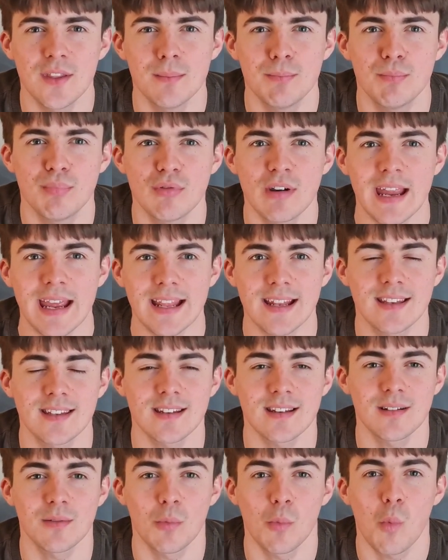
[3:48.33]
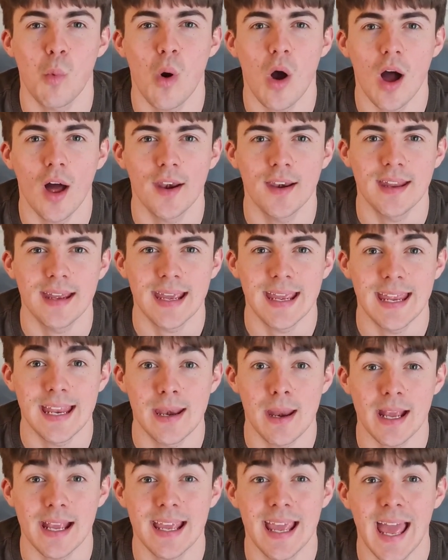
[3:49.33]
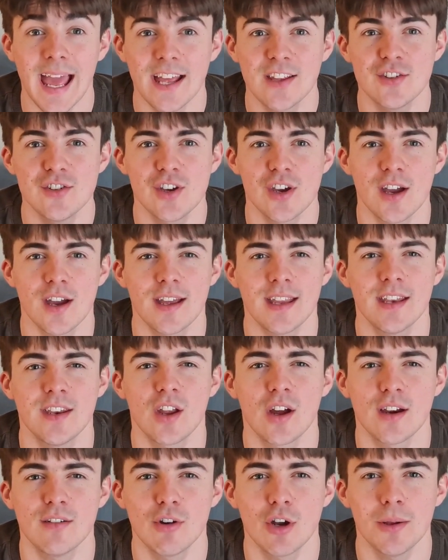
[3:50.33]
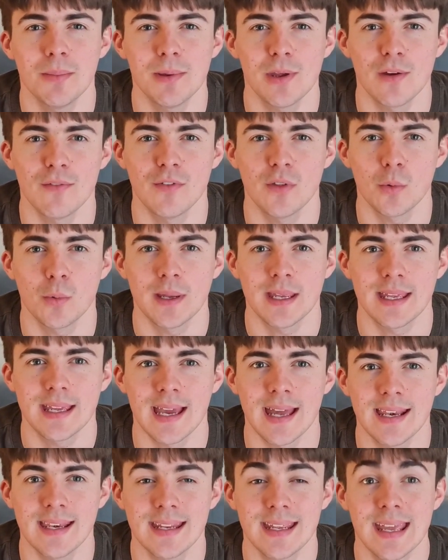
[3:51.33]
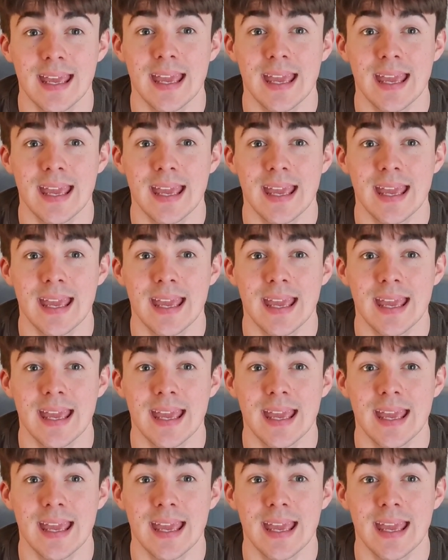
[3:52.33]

the Brit, won in Kenya in Nairobi over the weekend.